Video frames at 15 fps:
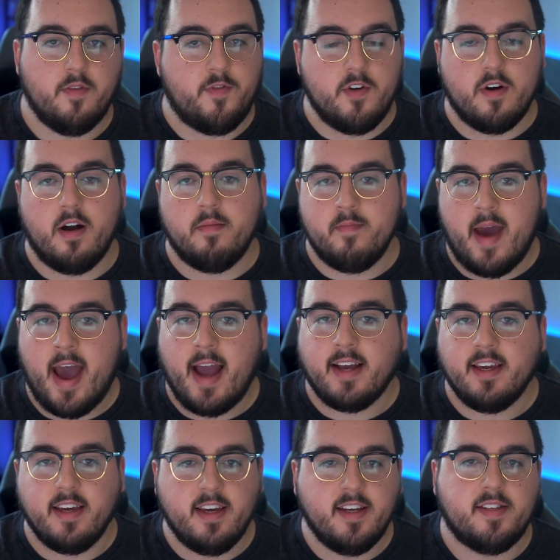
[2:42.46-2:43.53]
If you're on
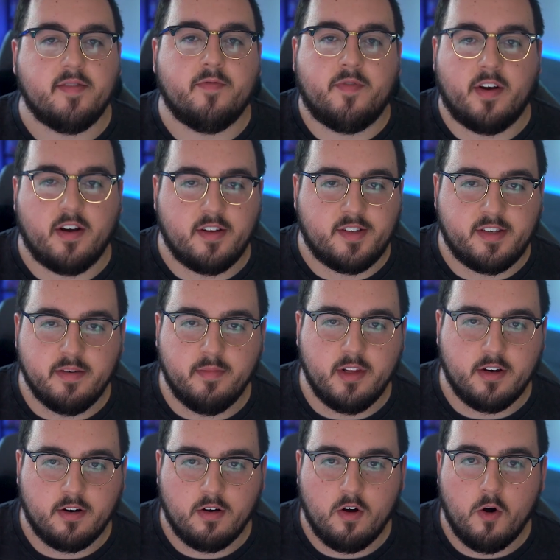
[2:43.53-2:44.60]
Mac, it's very
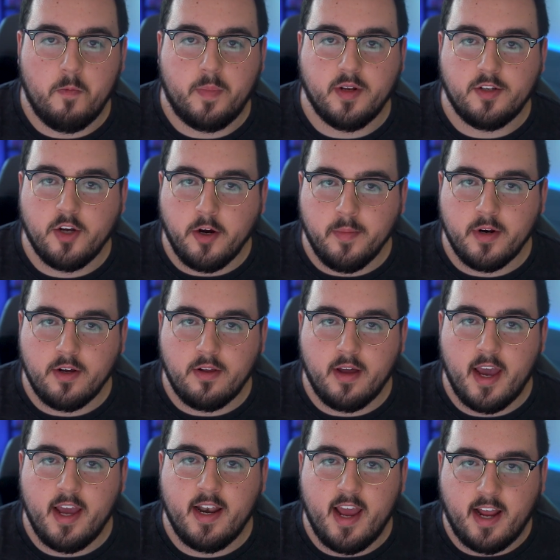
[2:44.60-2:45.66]
similar. Open terminal
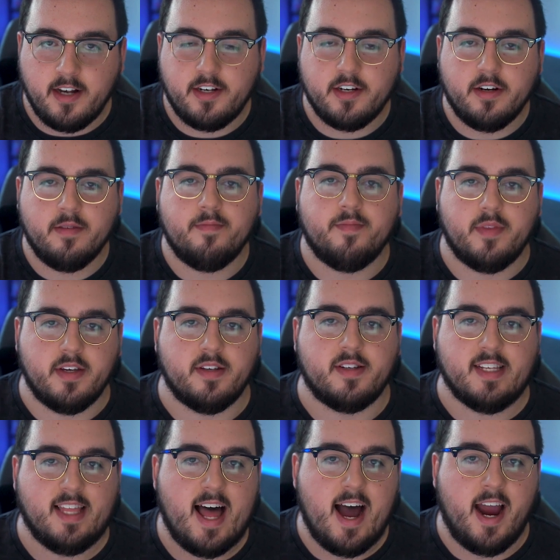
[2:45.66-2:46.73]
and enter
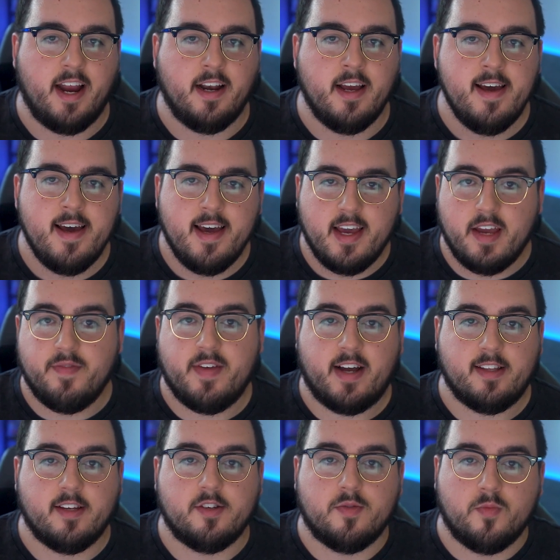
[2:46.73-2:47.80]
this line. If
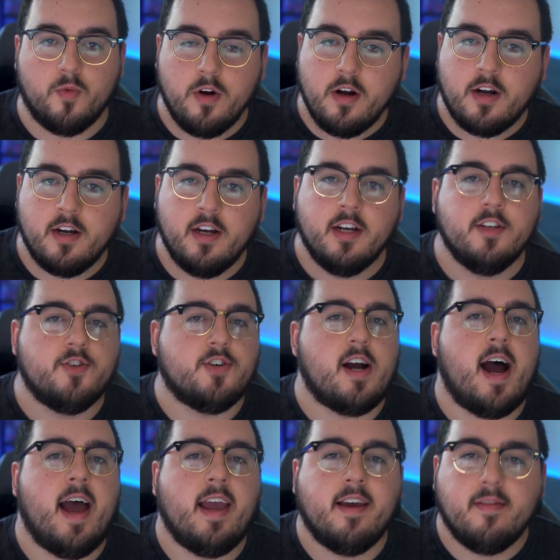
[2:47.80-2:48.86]
that doesn't work,
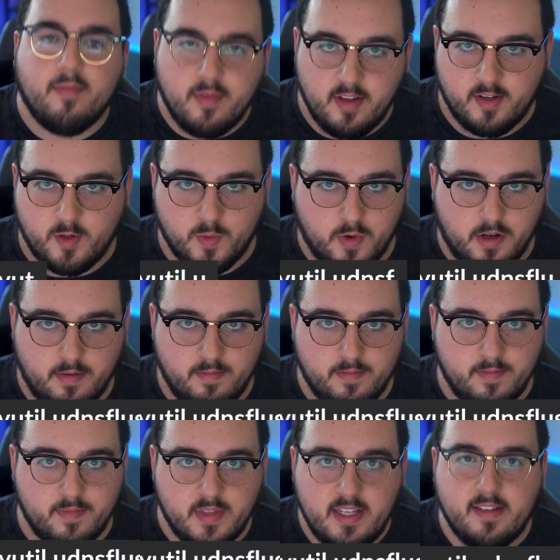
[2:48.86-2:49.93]
try this one.
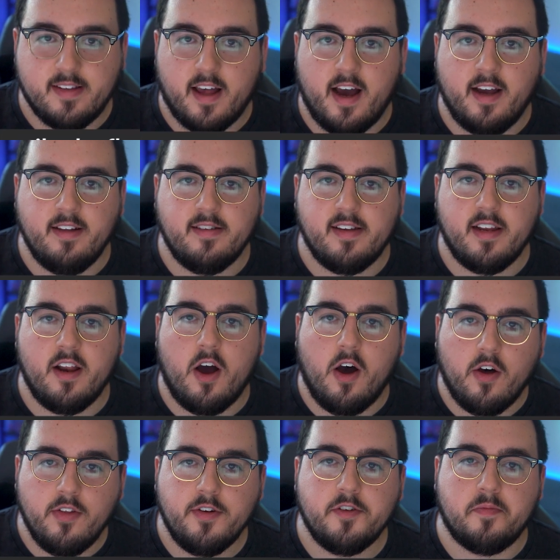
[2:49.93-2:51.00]
These lines and
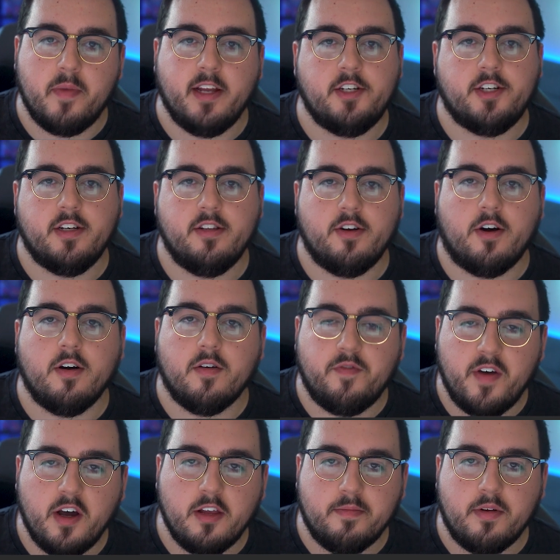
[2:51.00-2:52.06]
others mentioned are
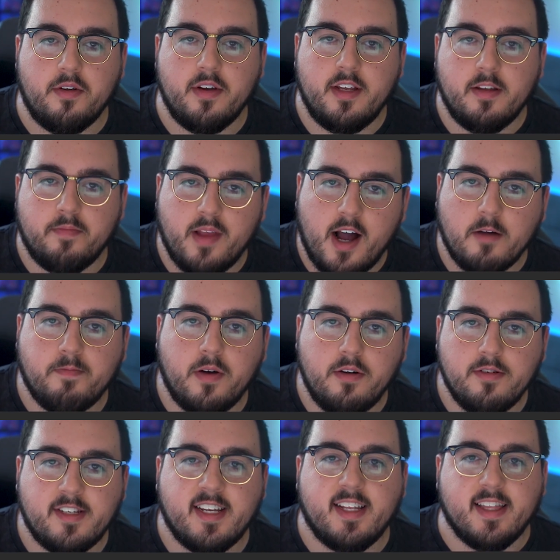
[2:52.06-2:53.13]
available in the blog
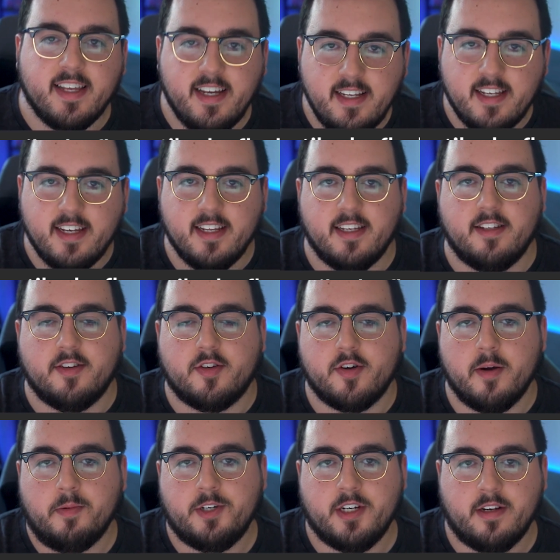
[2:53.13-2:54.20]
post linked in the
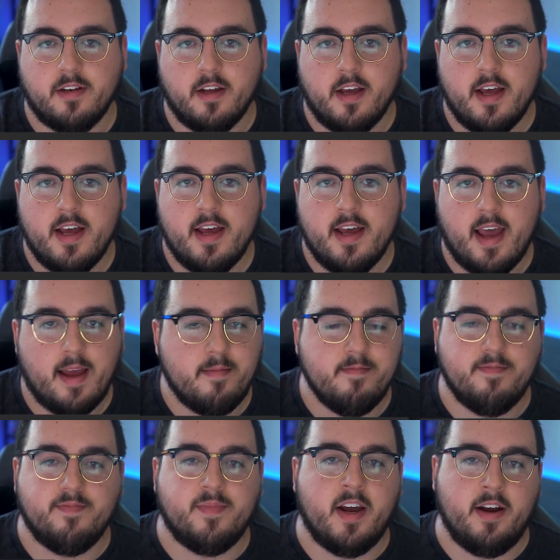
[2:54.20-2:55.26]
description.
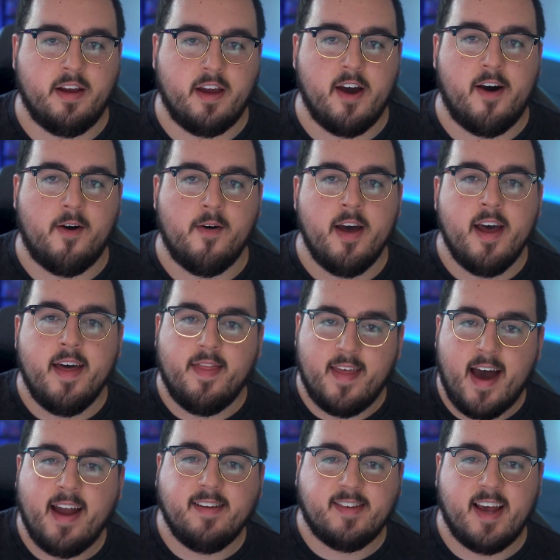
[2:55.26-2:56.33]
And there you go.
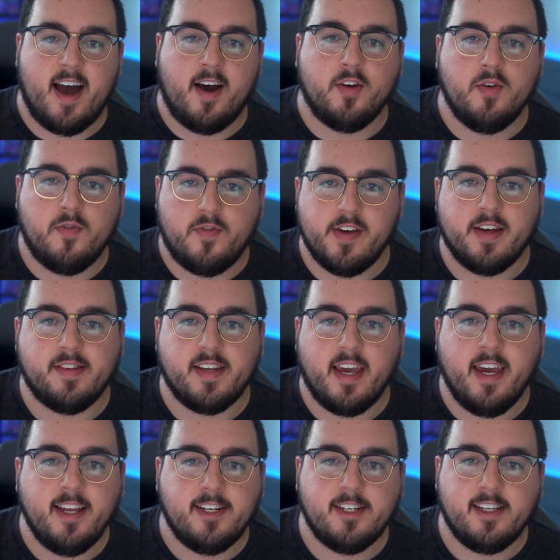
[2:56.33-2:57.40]
That is how you fix
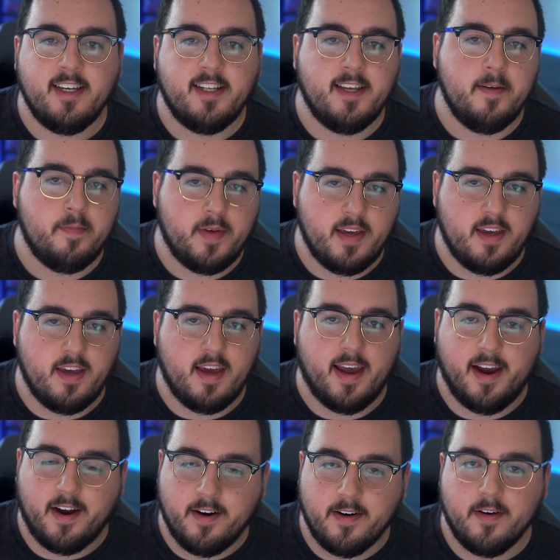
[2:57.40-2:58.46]
HTTP
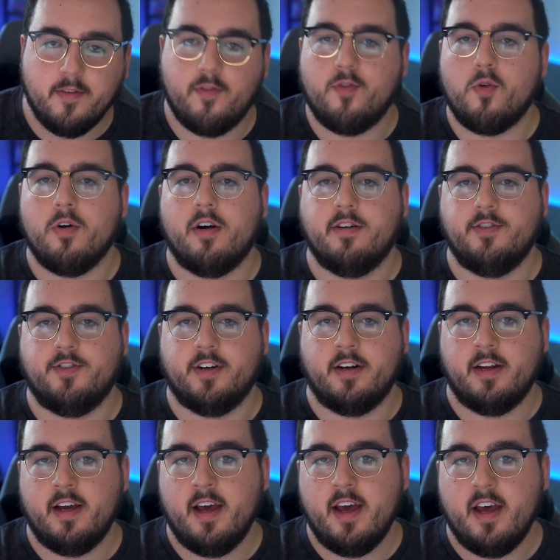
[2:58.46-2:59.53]
error 400.